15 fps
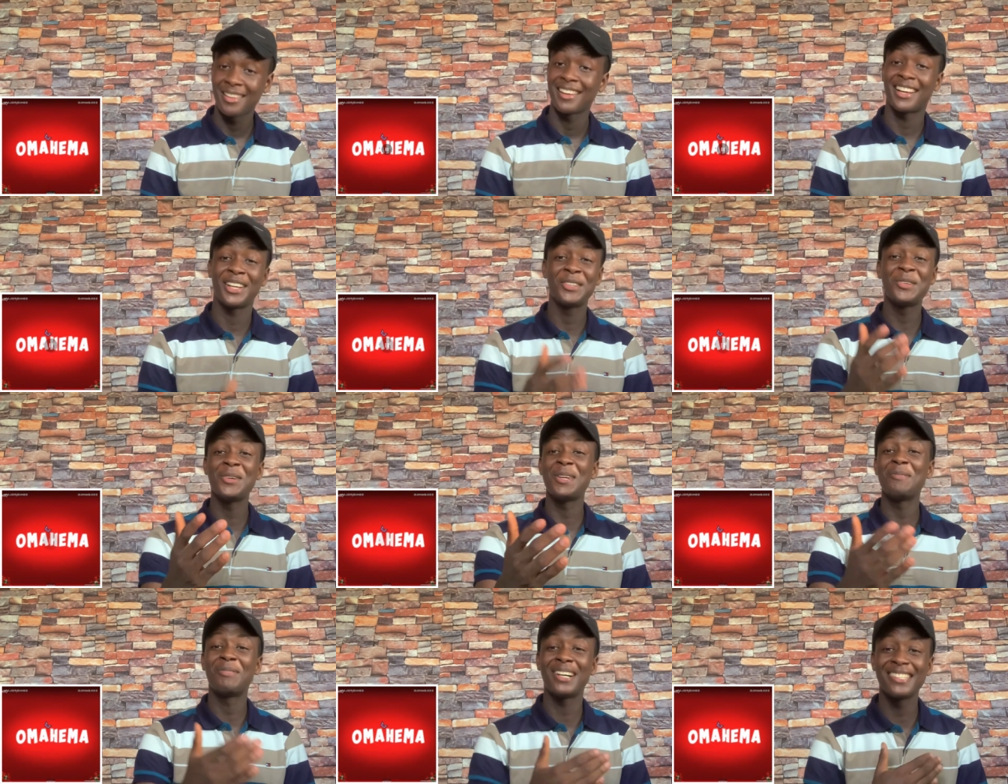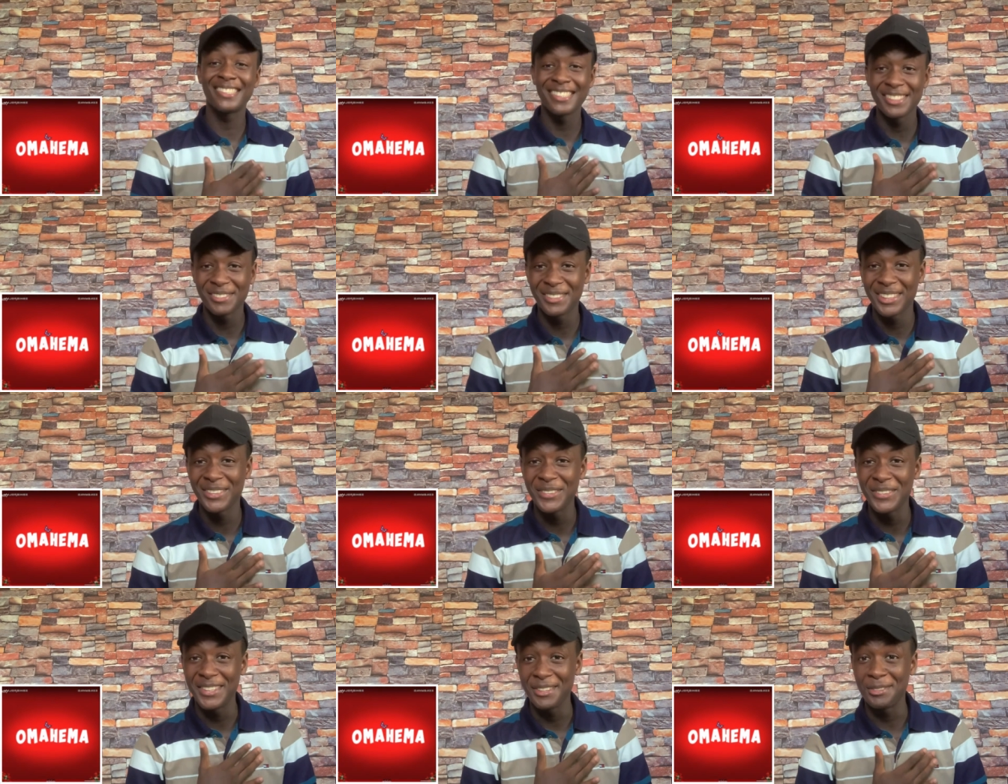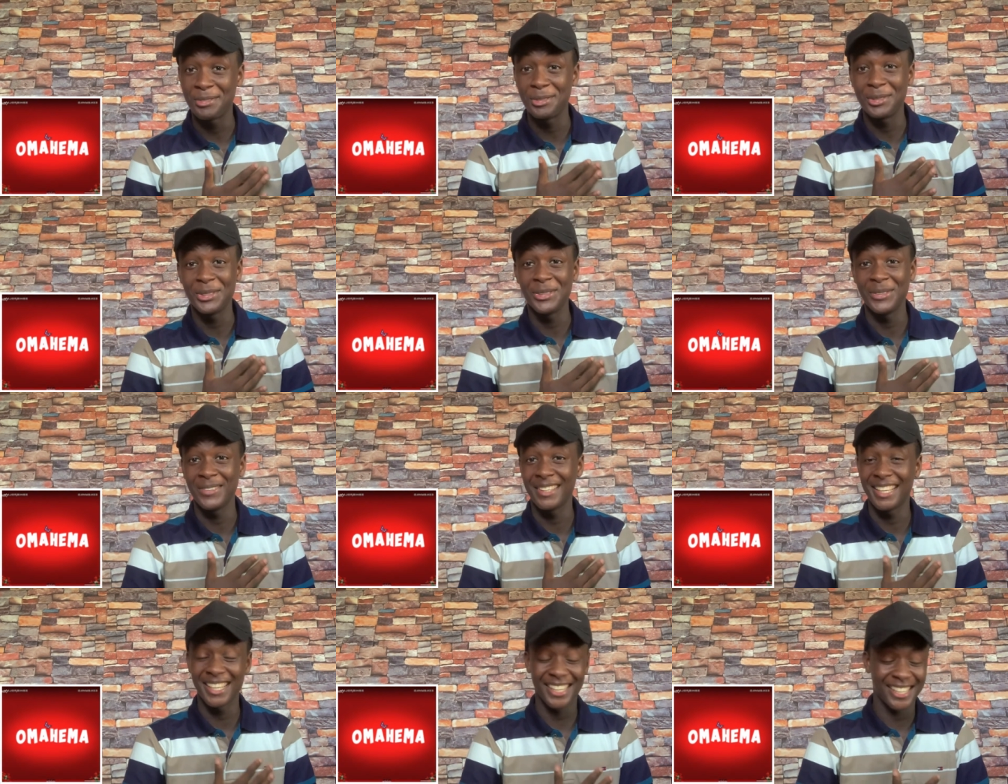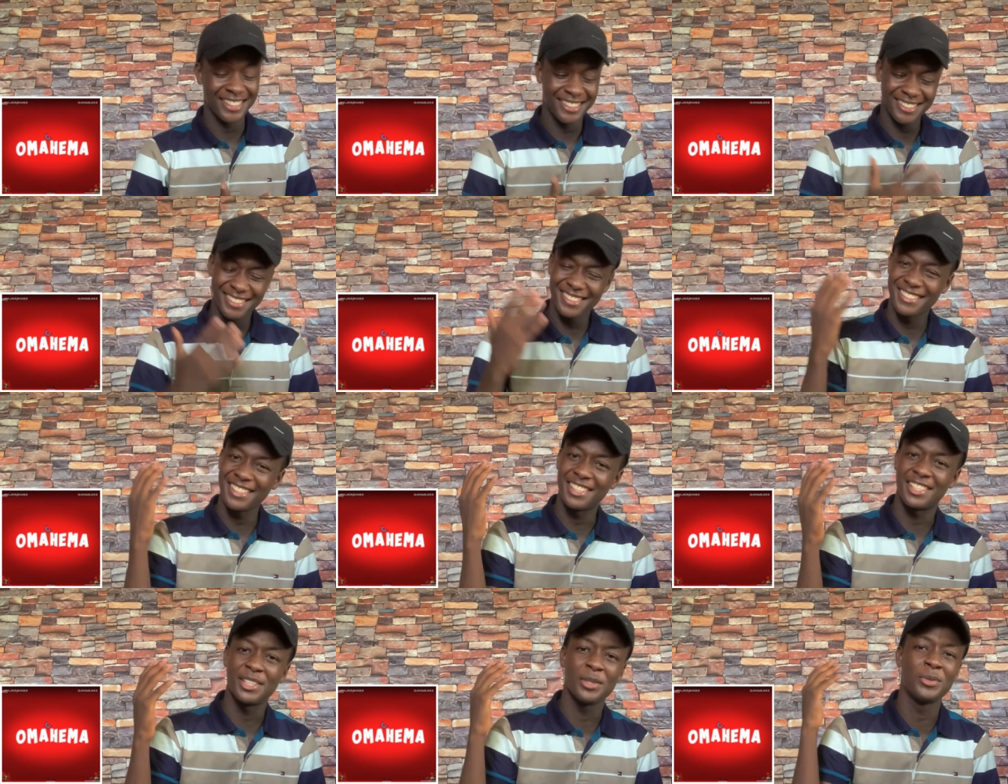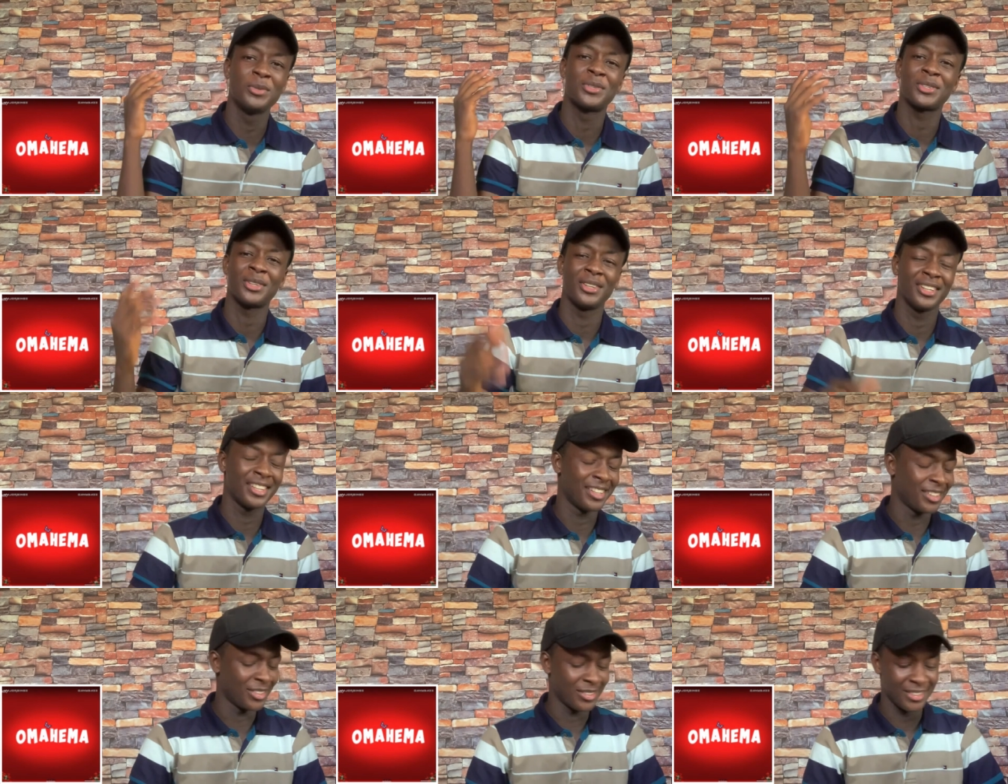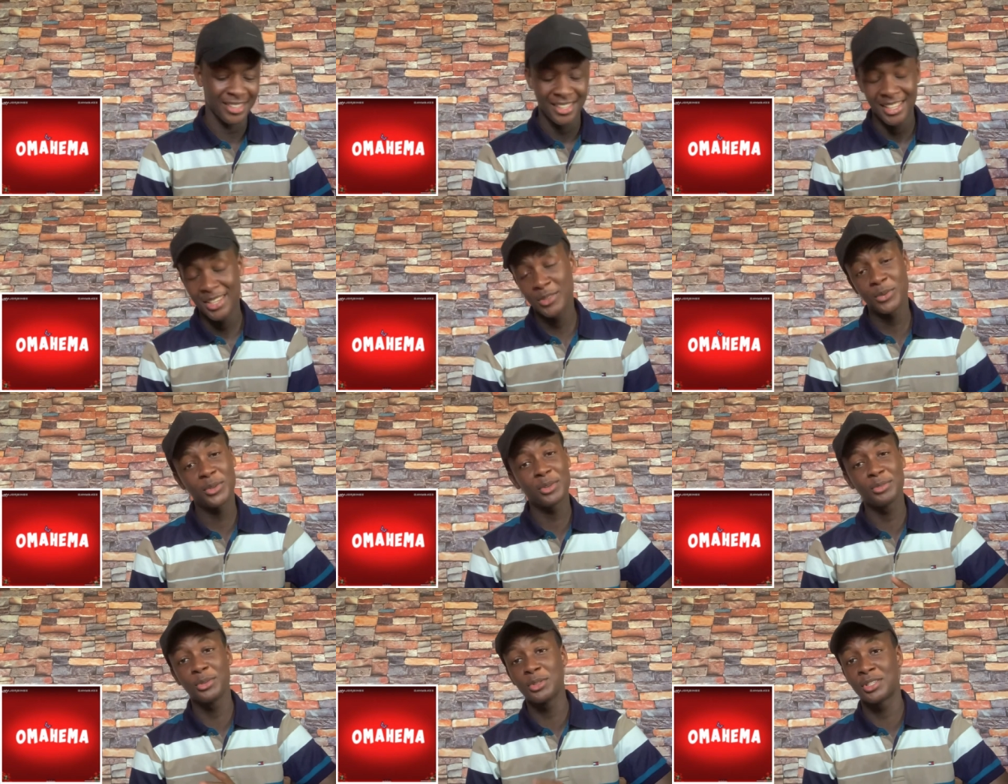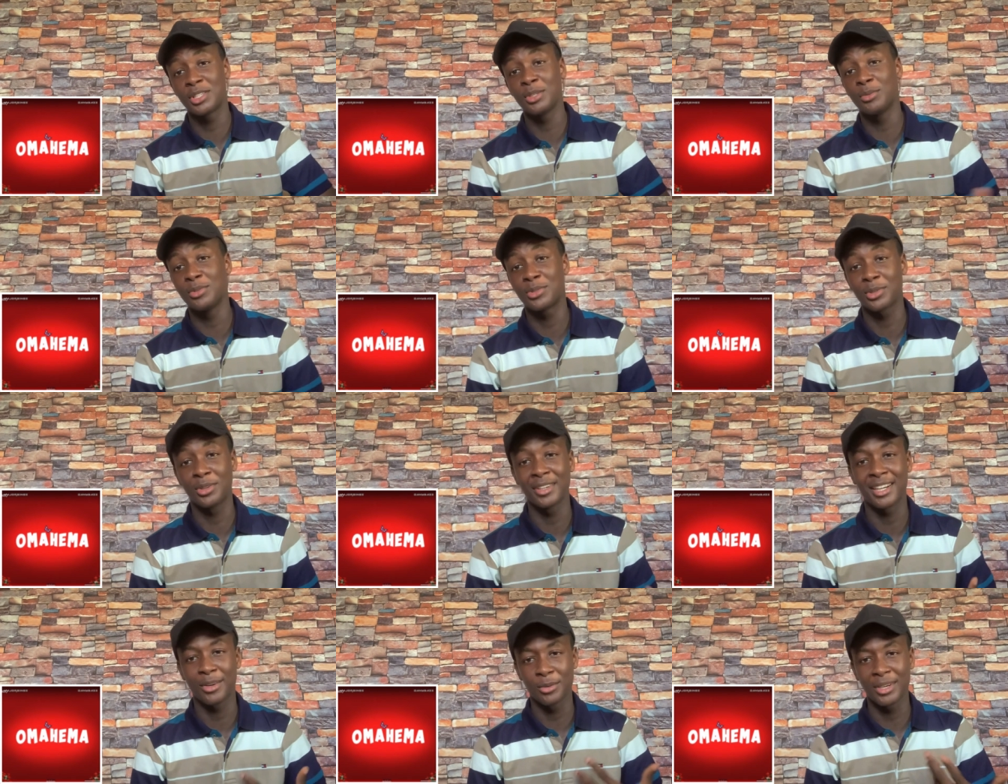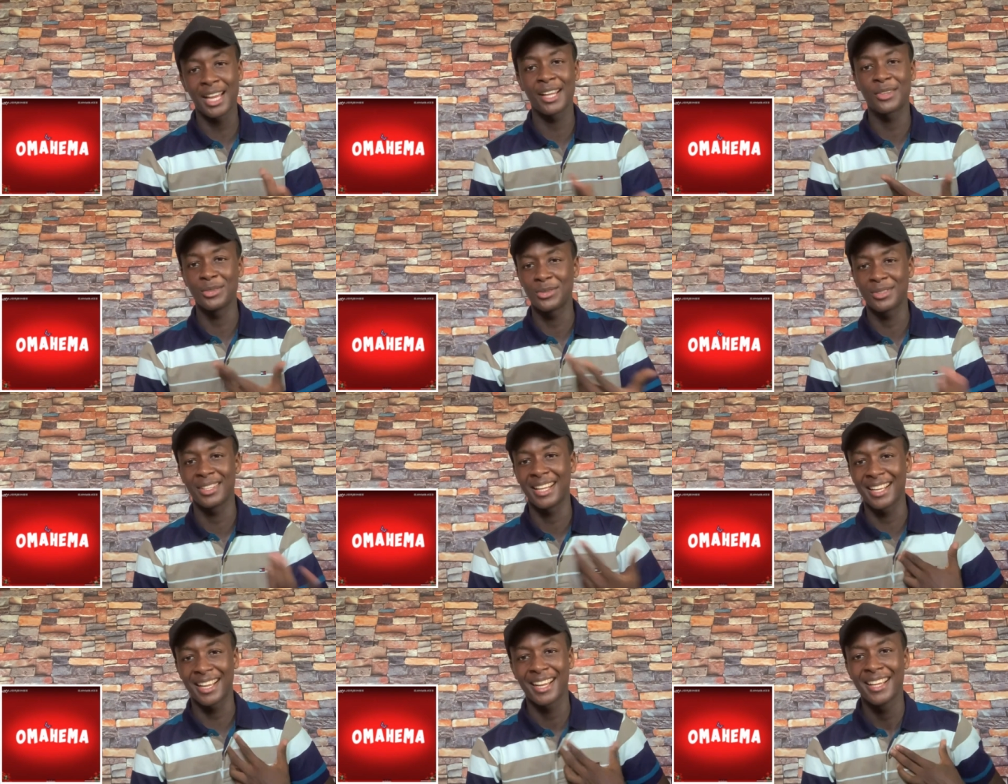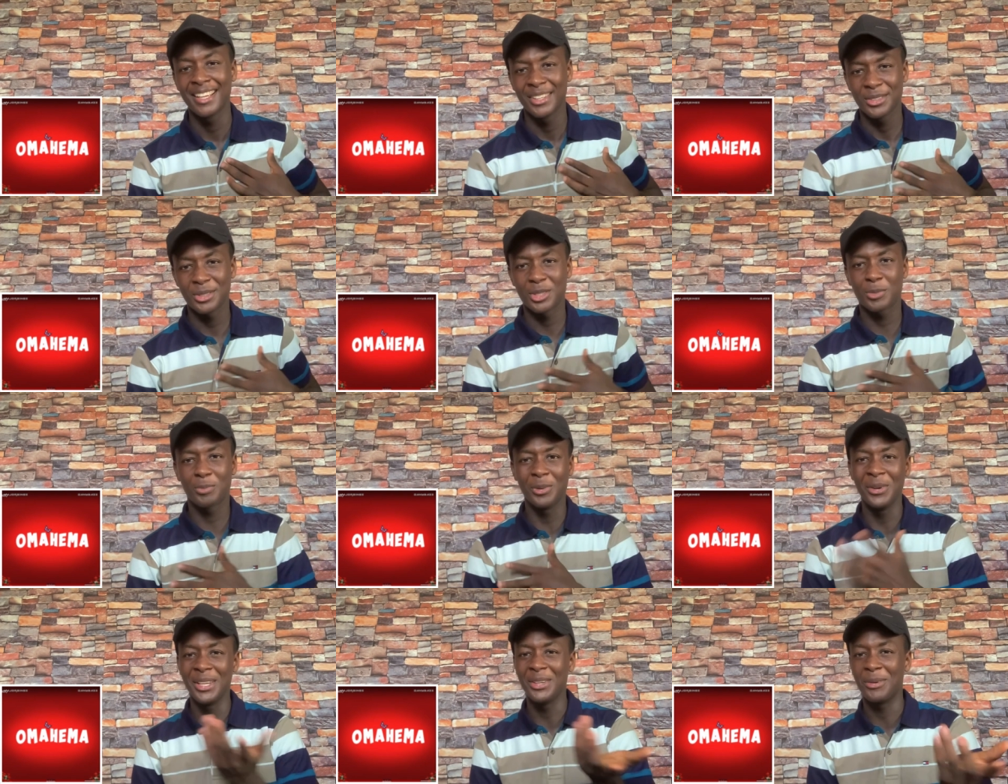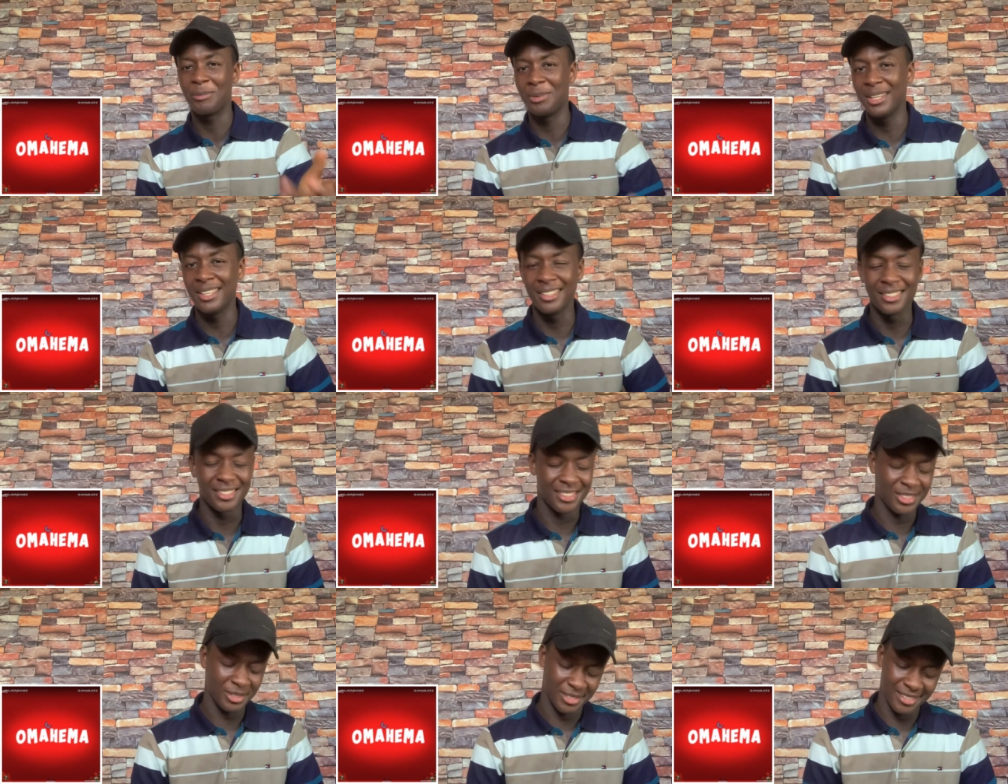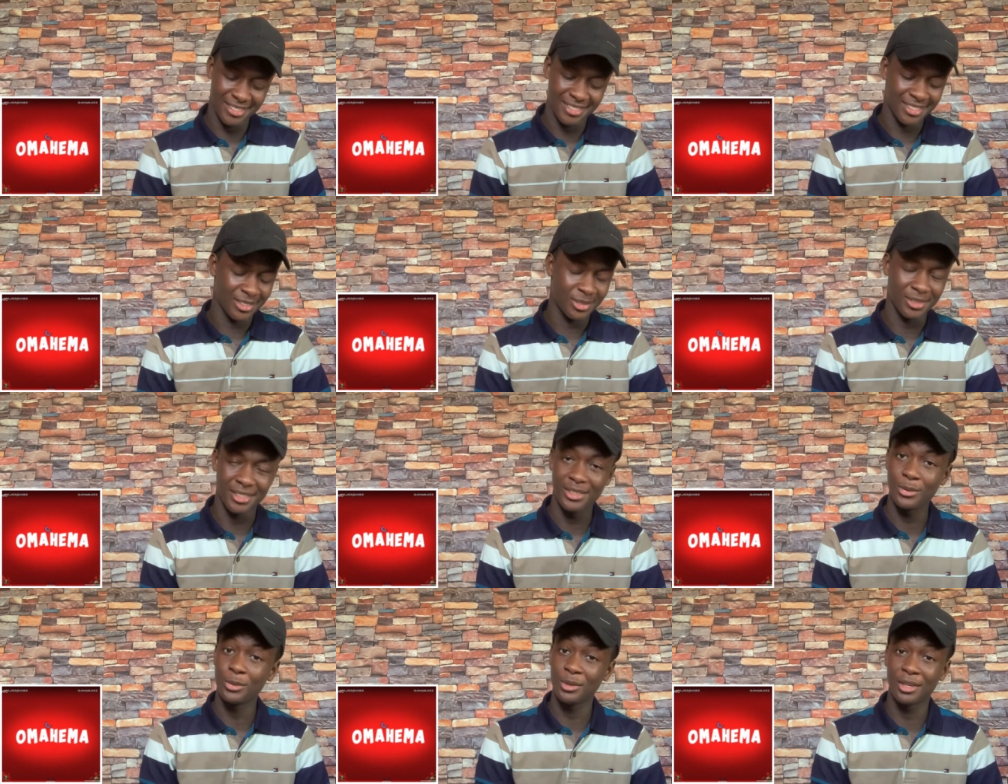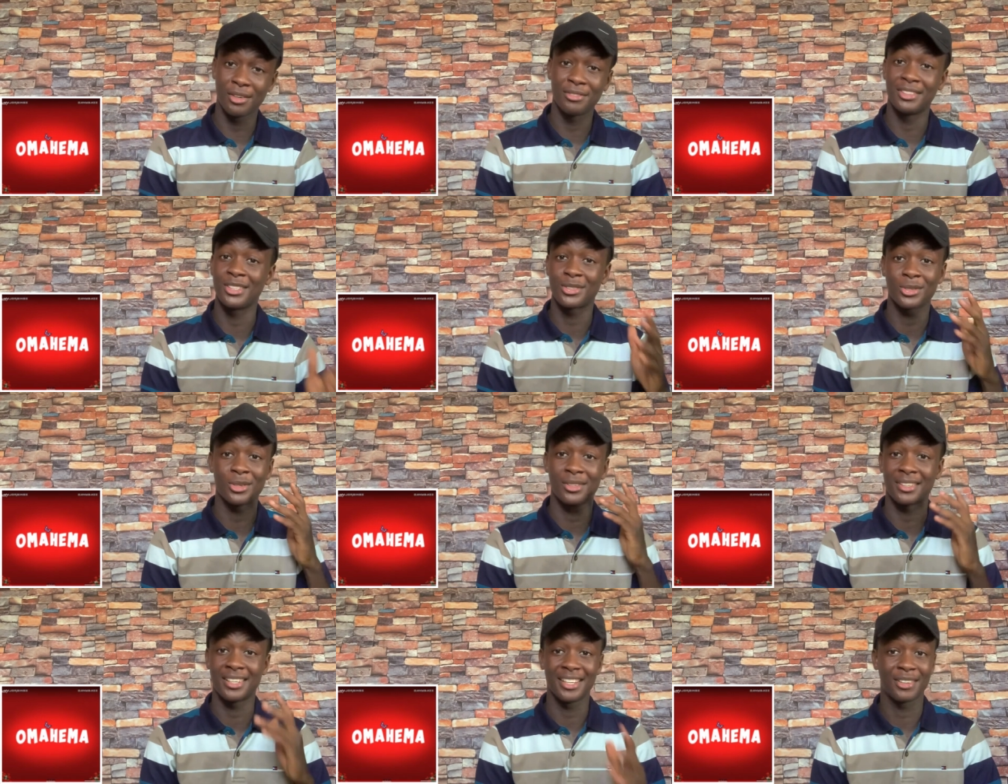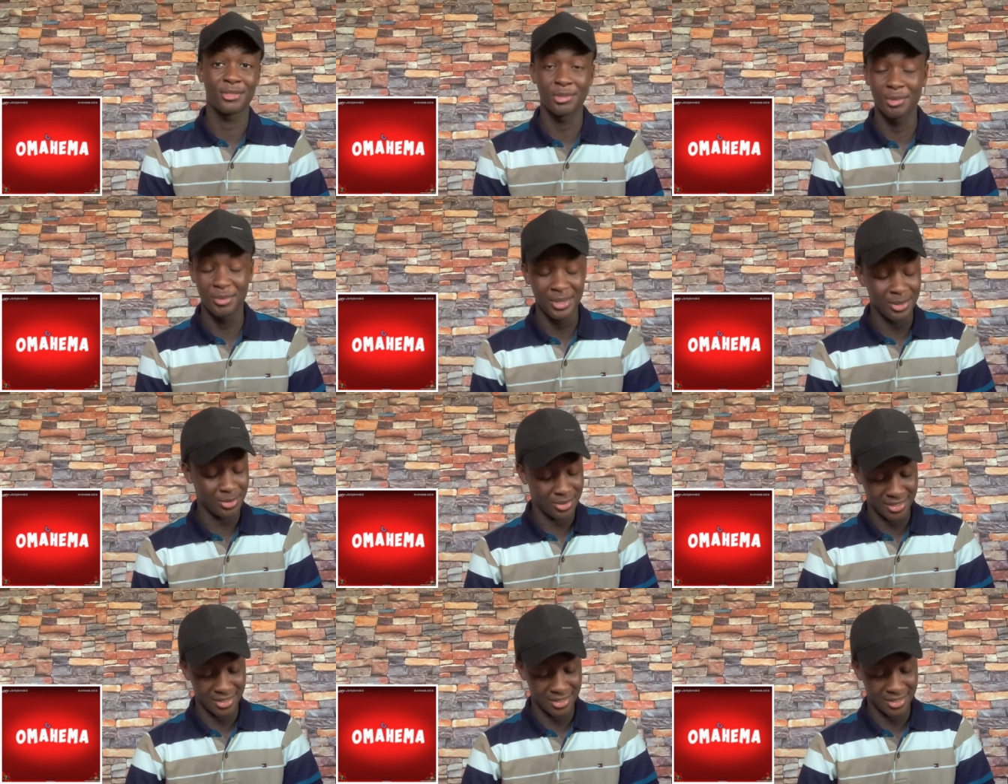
Can you imagine if I no day for you, guys? This is a chill song, you know. It's one of those chill songs I would like you to like just put in your playlist just listen to it you love this song like for real.